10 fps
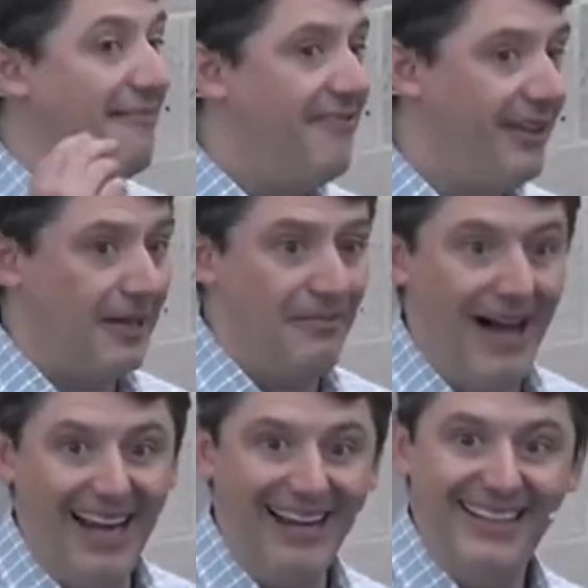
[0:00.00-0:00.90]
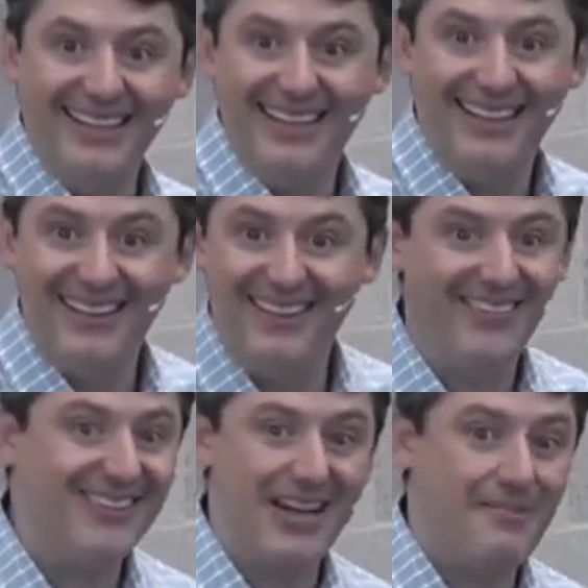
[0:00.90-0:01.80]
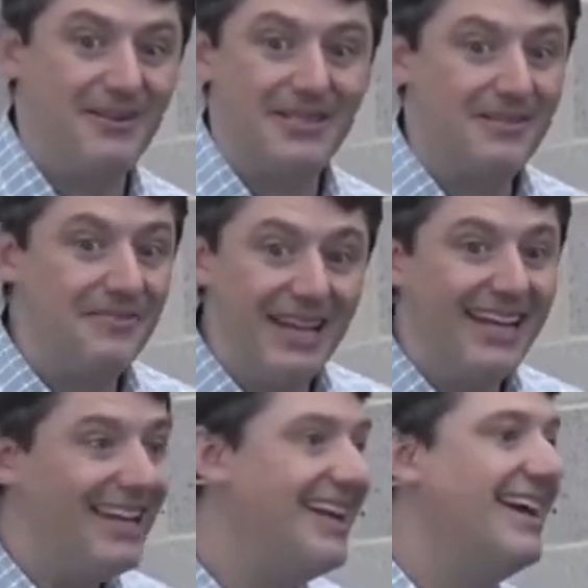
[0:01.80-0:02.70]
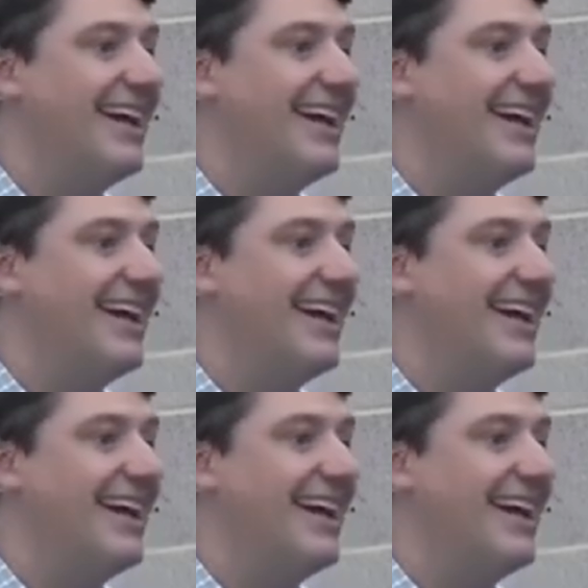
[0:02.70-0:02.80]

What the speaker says: Philippi, which happens to be